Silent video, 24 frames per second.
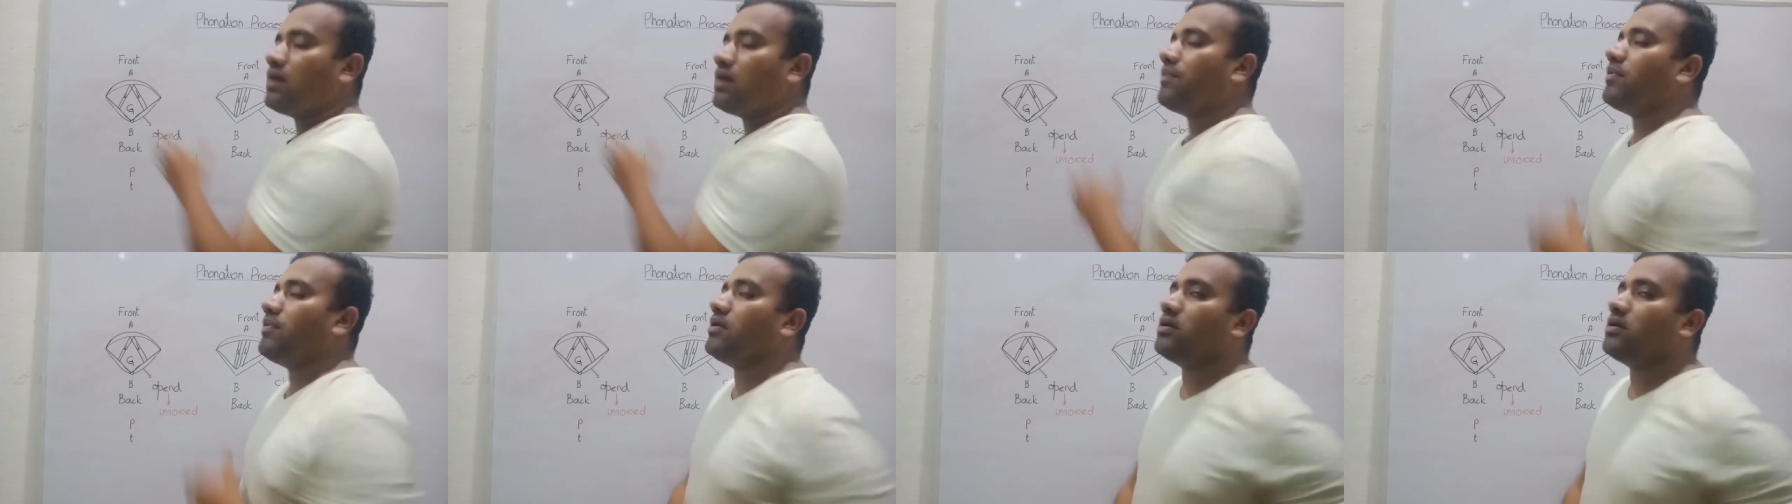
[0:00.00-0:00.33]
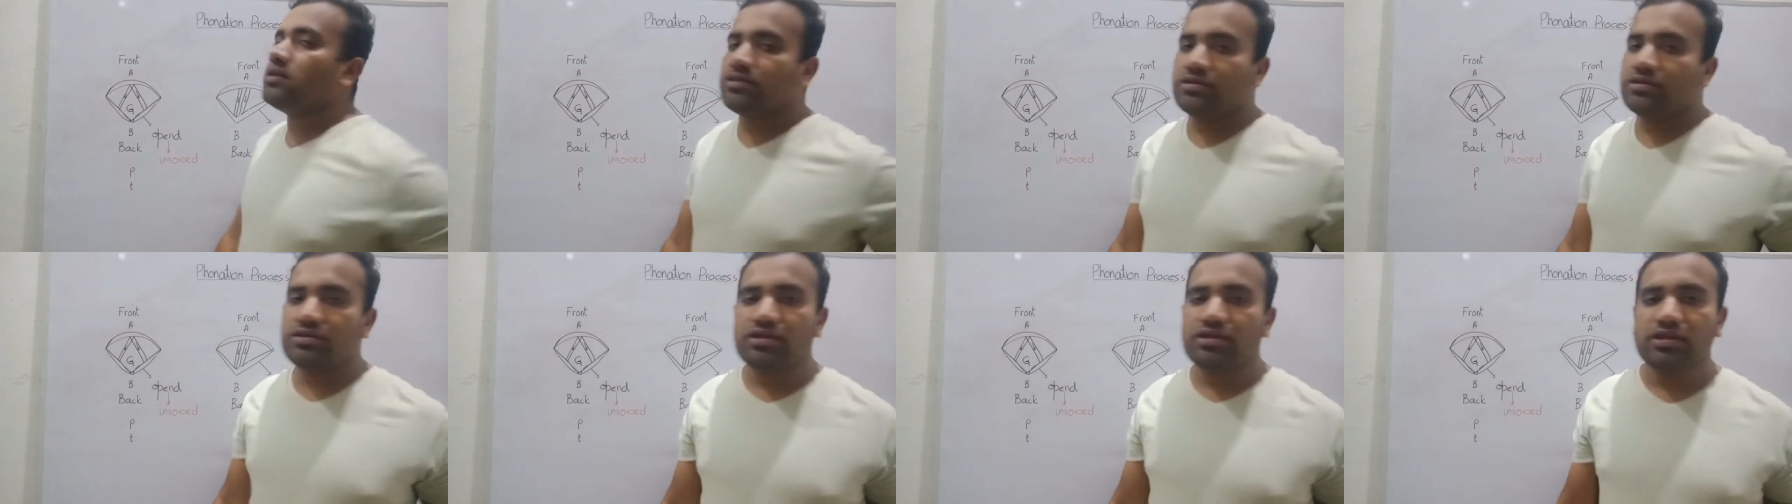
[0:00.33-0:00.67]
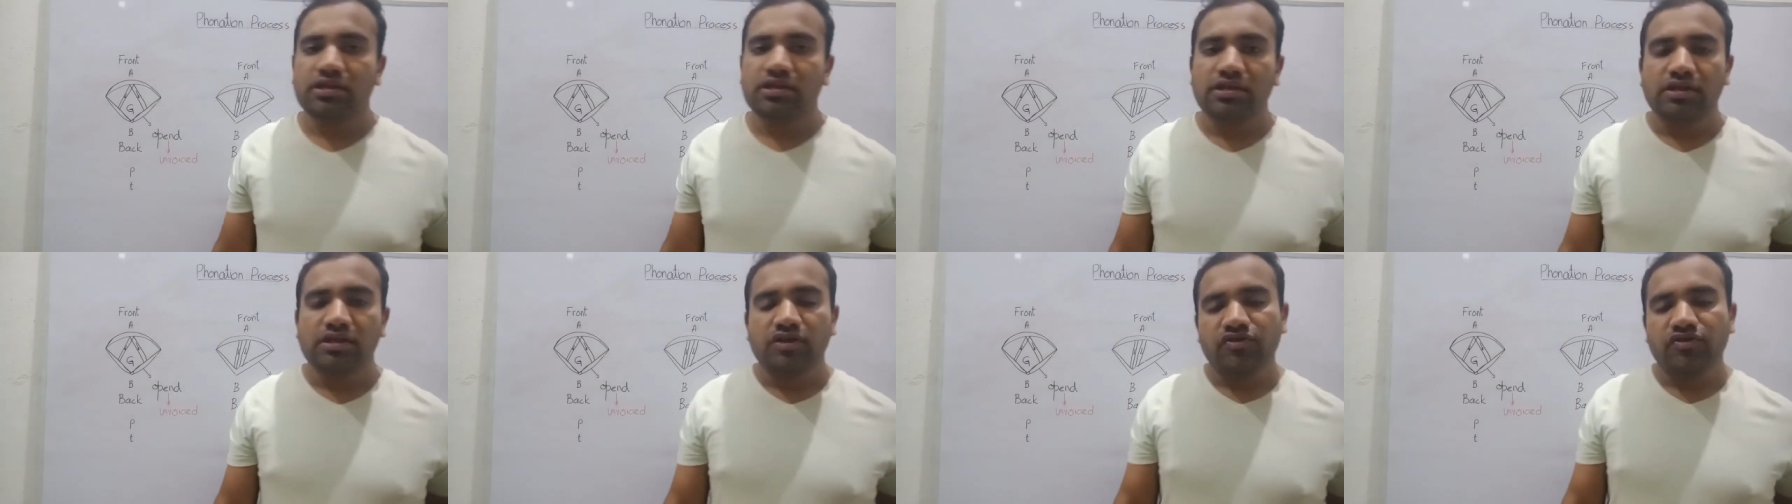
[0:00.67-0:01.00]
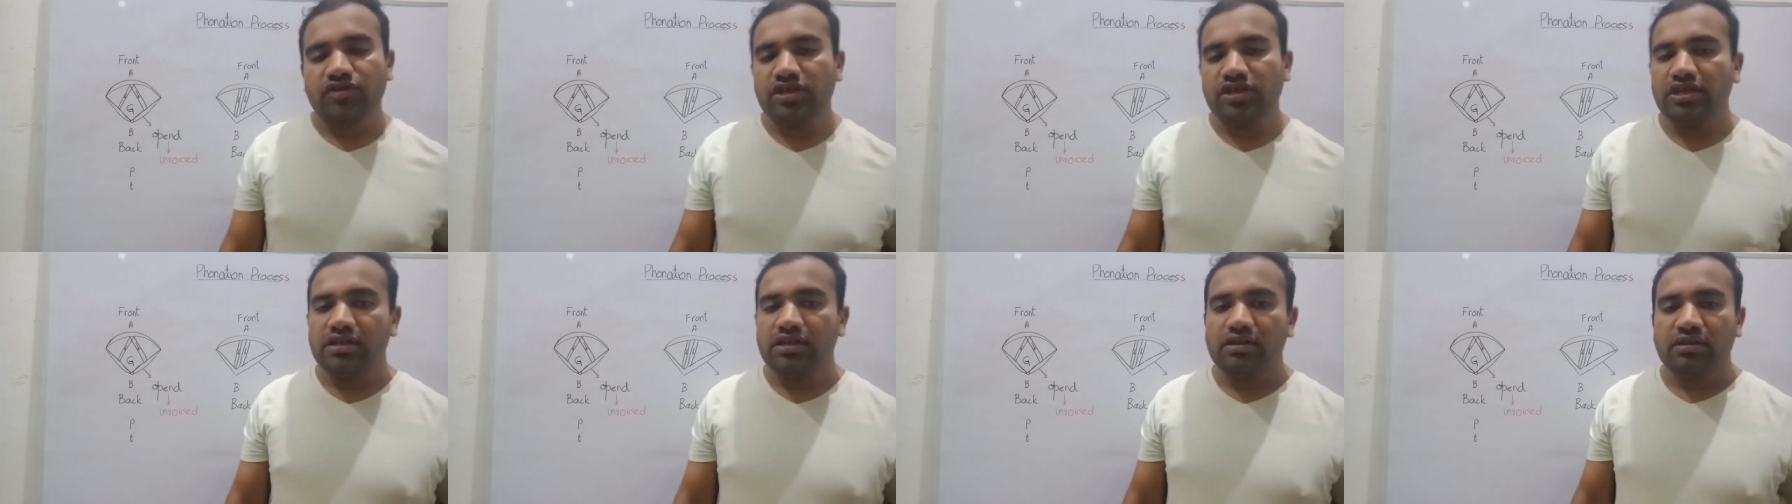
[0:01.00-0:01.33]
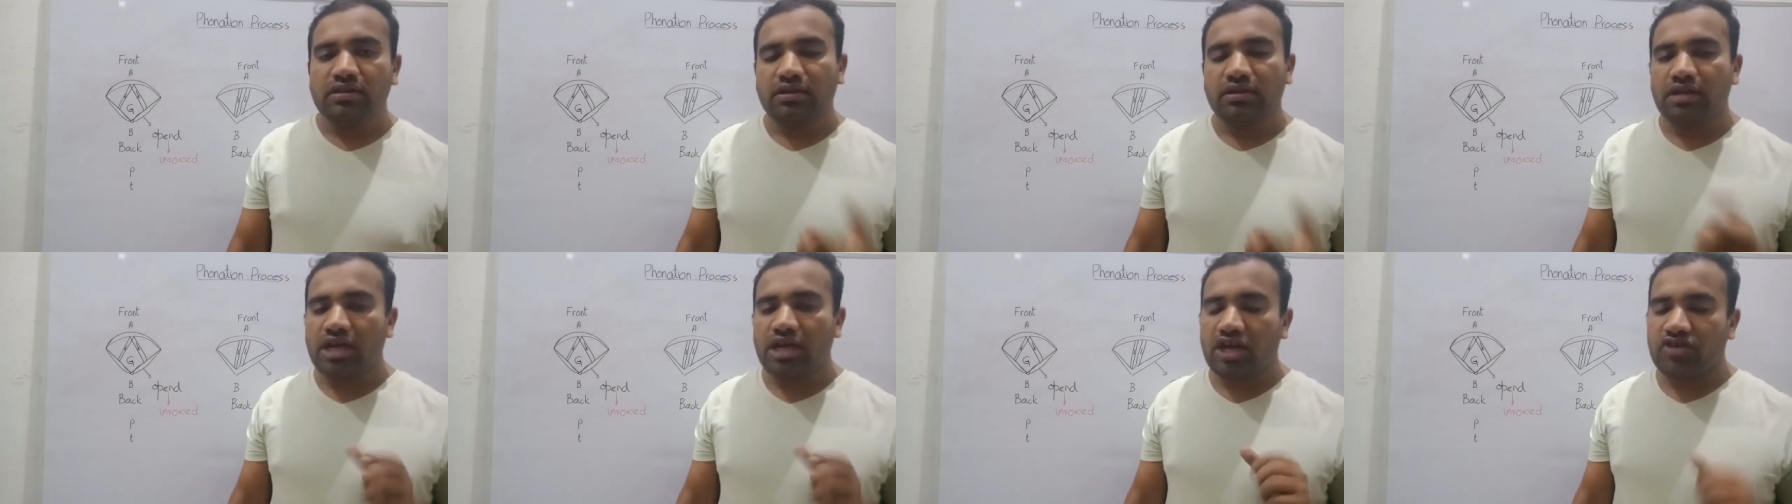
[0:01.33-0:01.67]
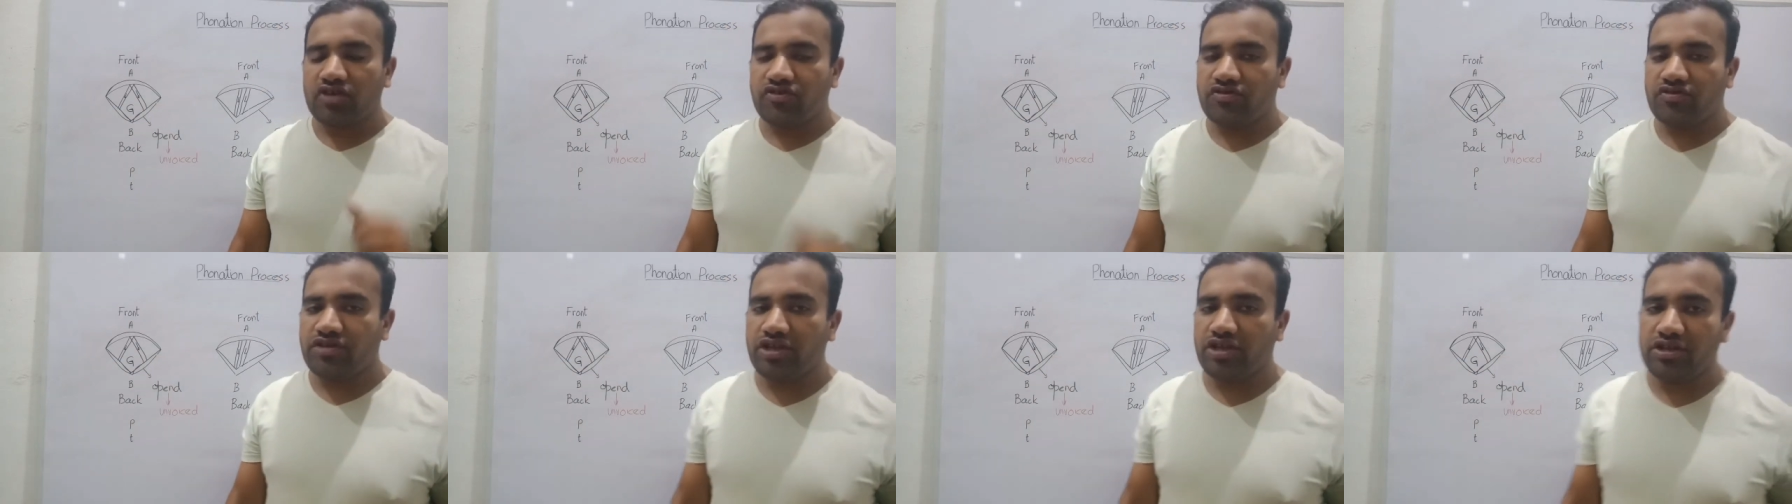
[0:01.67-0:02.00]
apart. See the
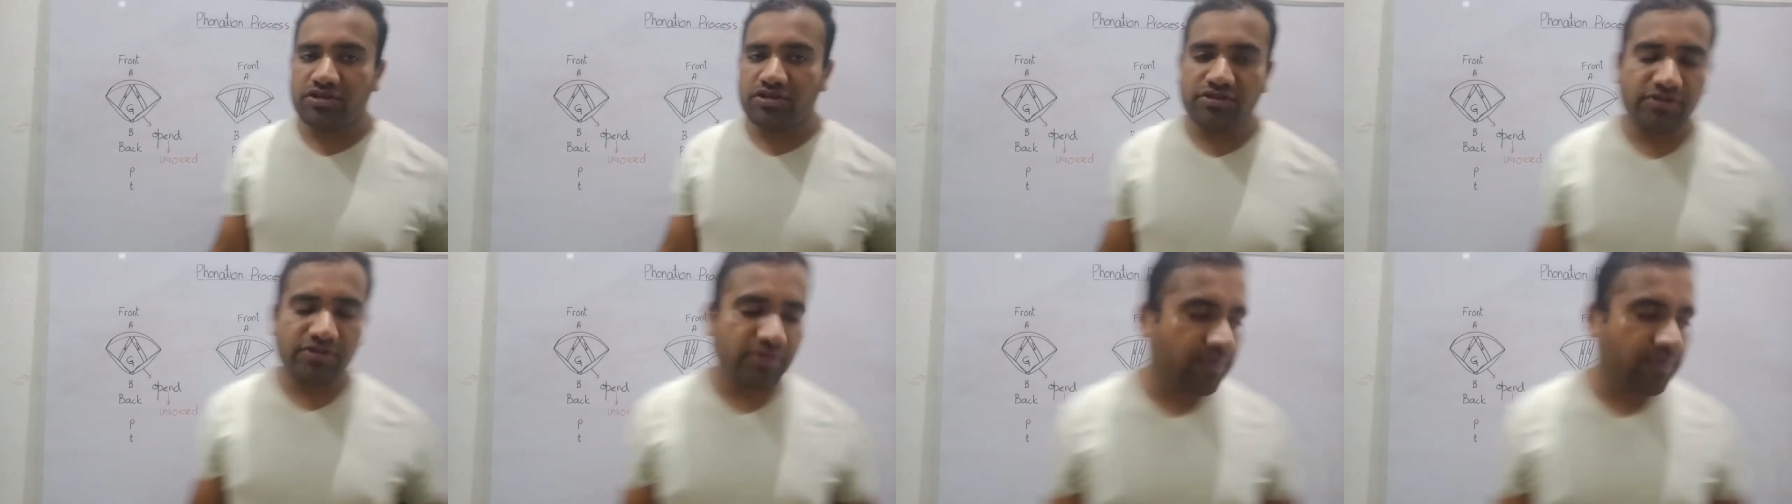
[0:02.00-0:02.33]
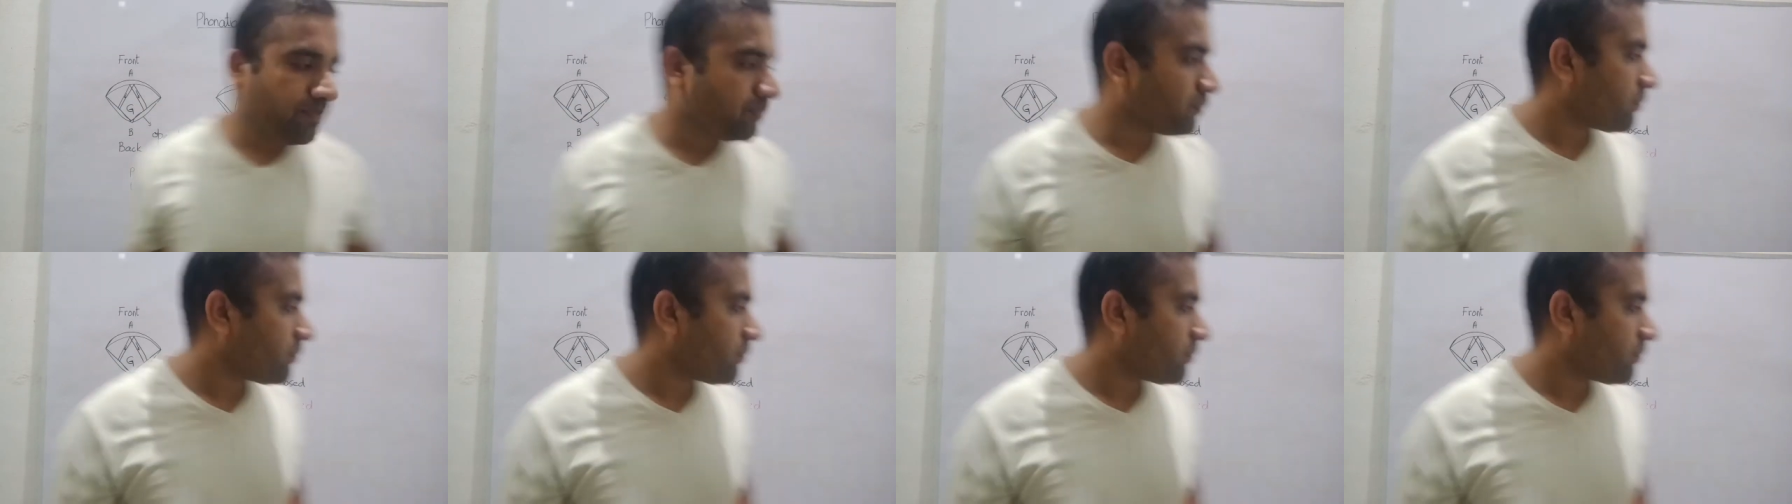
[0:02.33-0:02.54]
next state.